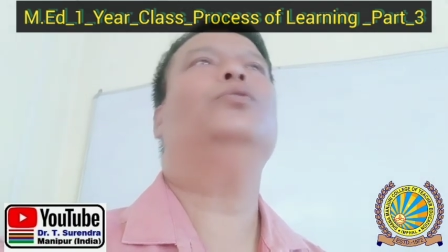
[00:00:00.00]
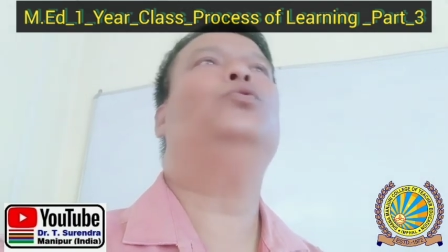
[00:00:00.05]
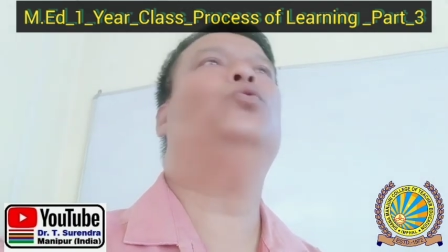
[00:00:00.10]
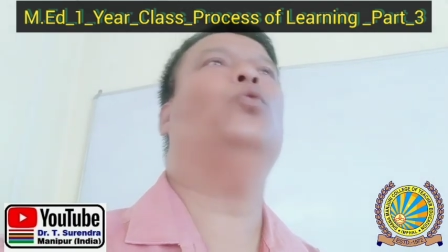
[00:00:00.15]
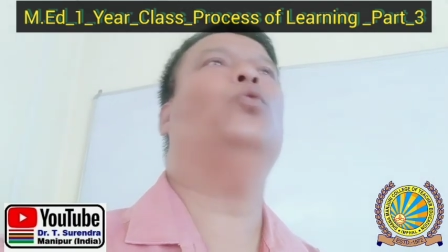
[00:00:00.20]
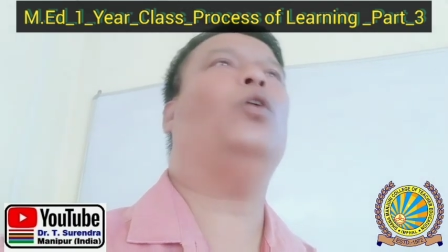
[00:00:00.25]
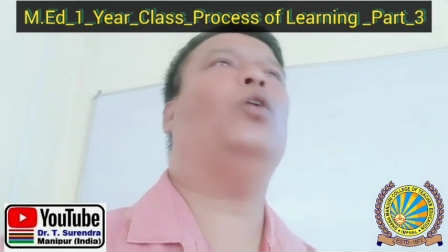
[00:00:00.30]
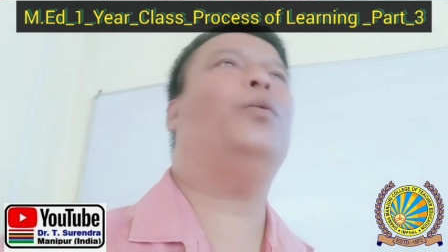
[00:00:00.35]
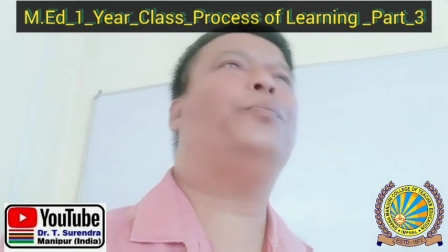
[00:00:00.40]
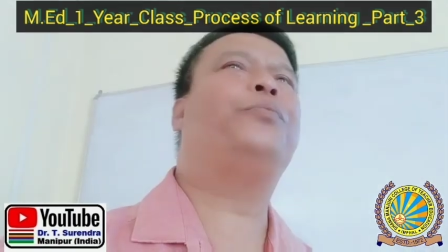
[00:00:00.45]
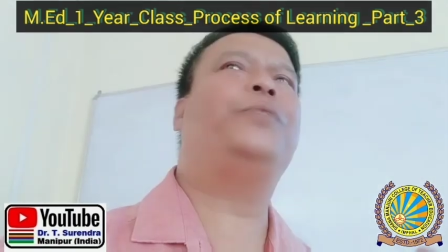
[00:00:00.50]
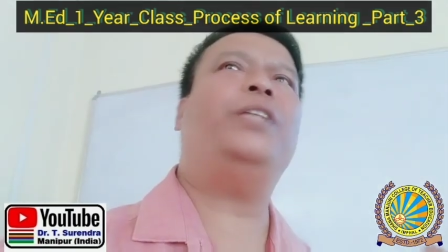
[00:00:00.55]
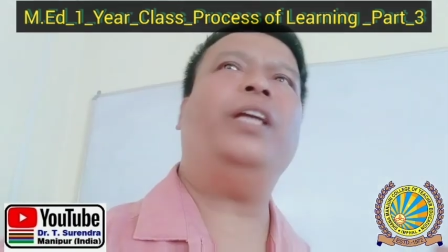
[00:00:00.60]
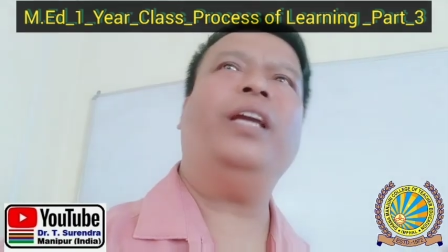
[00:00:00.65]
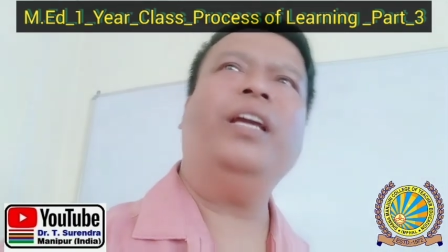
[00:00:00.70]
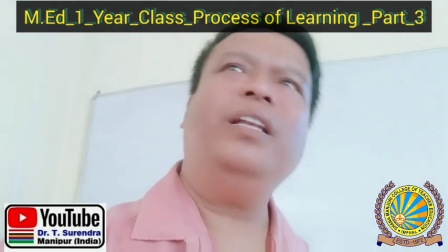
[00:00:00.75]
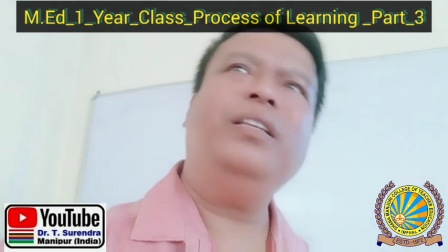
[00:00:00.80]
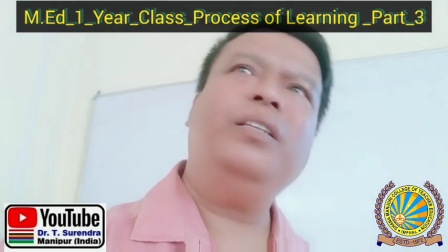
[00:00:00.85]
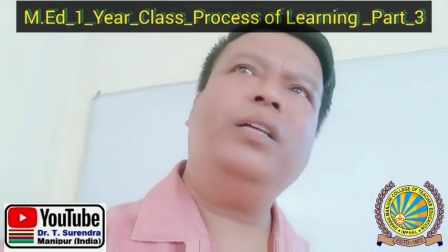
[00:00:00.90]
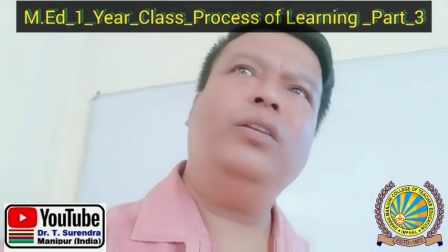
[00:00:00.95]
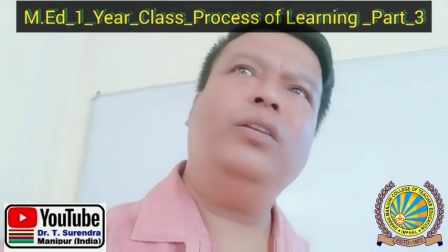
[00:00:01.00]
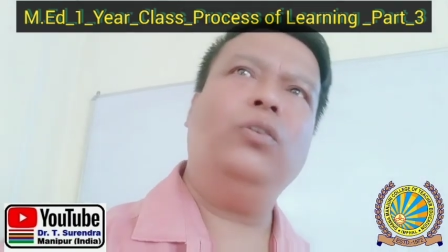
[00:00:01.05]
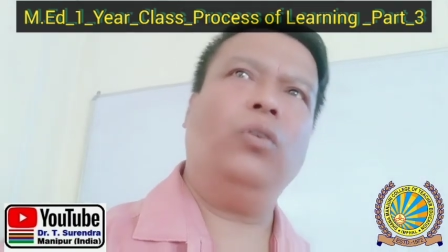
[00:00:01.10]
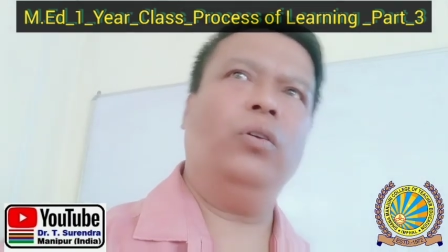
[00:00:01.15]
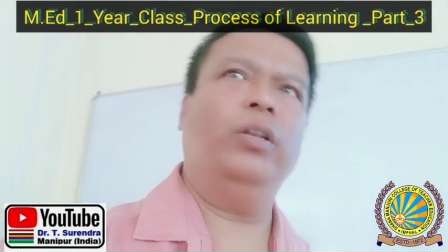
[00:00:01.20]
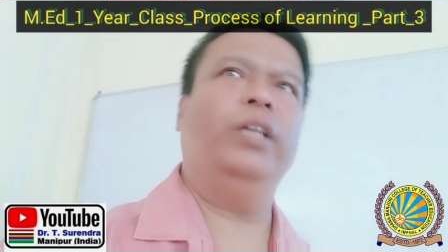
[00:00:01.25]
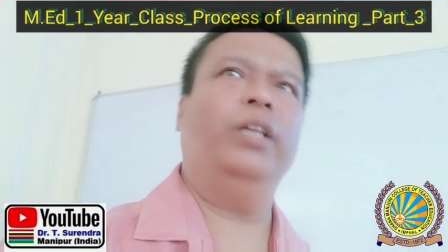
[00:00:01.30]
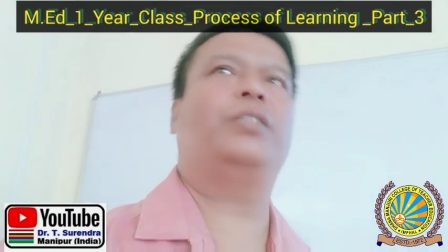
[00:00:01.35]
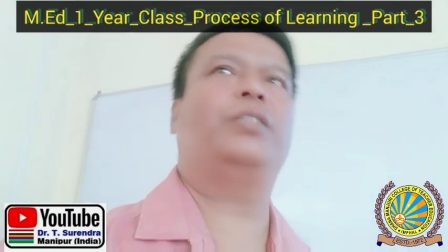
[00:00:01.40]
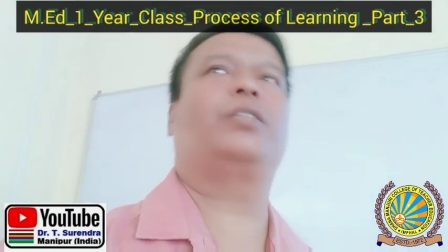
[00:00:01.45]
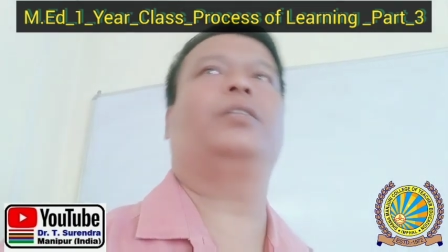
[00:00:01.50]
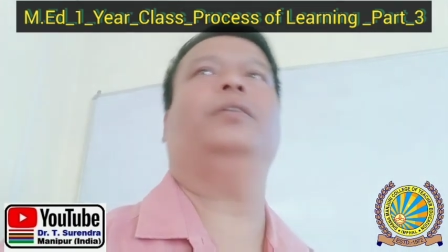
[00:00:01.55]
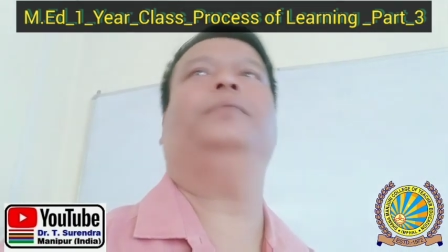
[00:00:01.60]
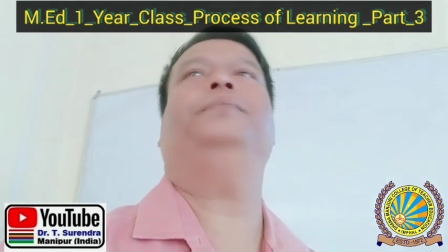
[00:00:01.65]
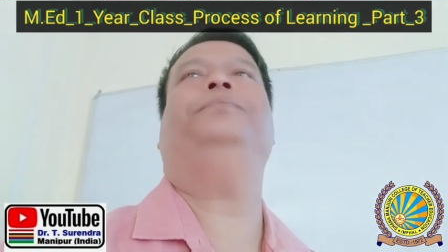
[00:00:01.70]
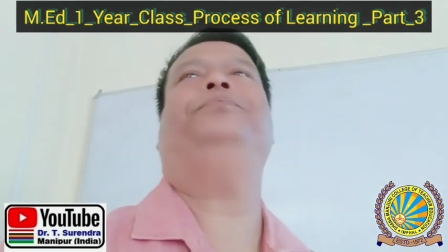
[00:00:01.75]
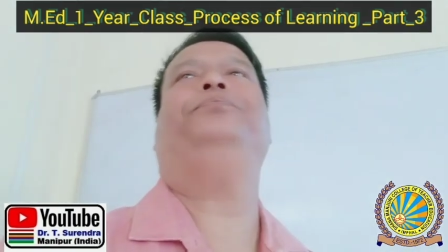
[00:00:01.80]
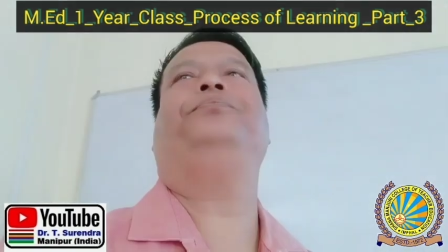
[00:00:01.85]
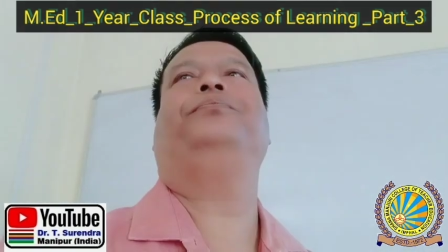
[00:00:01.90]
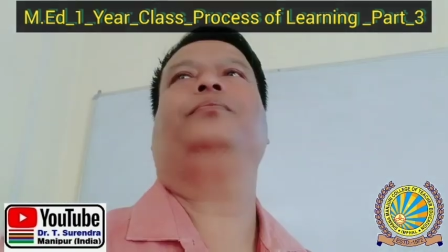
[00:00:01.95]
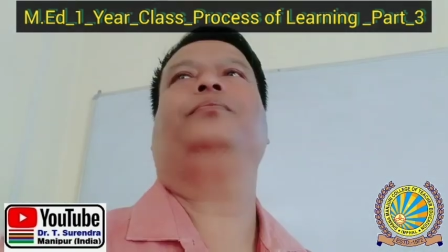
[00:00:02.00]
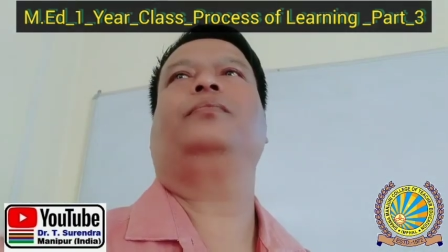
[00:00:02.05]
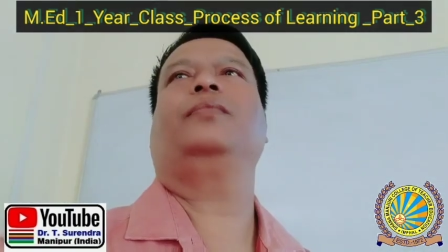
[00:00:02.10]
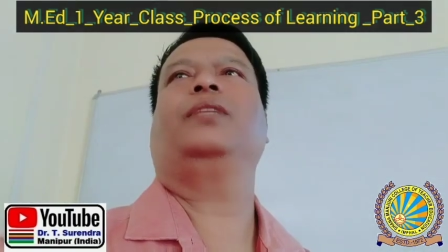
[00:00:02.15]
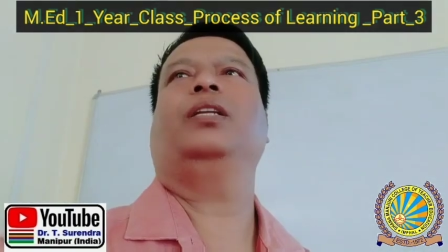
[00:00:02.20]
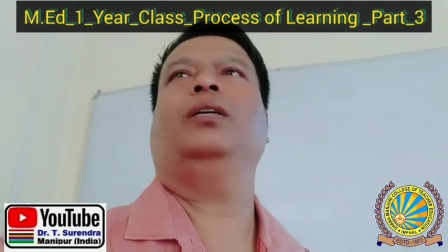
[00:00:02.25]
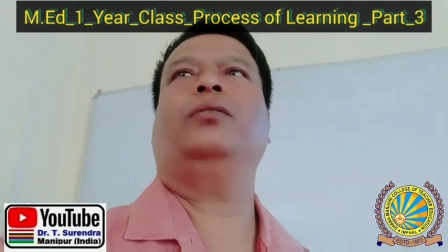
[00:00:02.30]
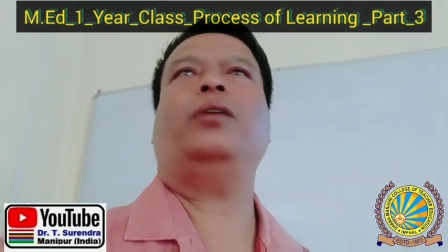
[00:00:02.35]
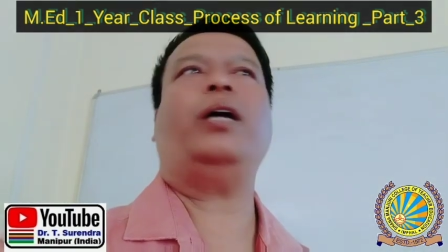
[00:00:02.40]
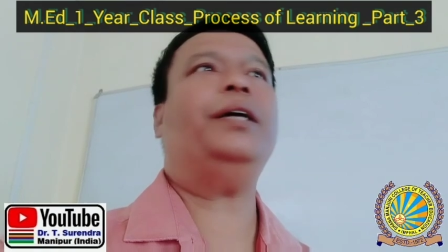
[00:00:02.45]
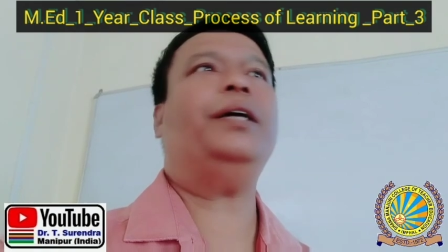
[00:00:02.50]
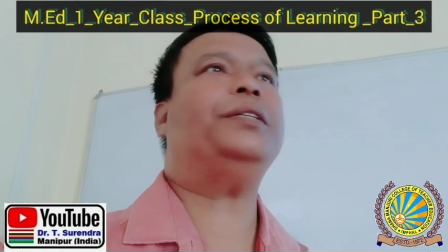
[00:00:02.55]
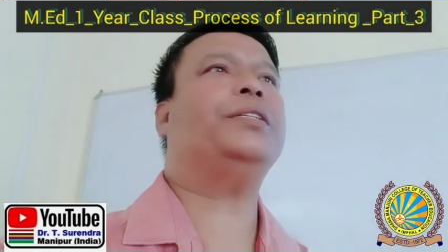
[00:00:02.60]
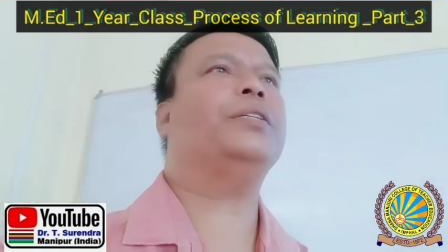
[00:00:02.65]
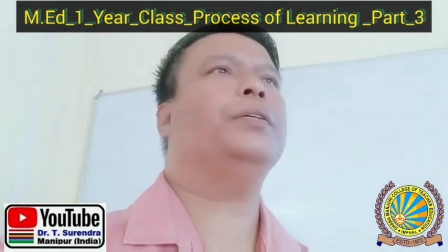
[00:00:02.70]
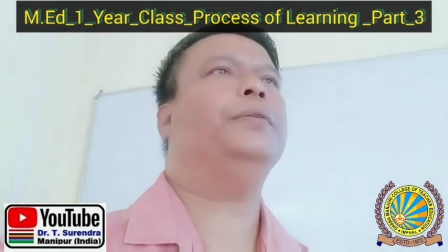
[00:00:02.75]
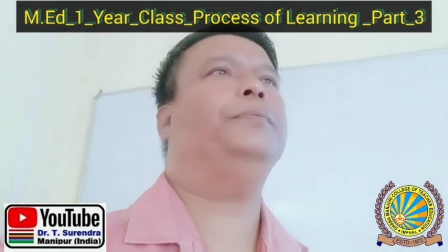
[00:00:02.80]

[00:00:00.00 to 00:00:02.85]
To obtain the knowledge, right?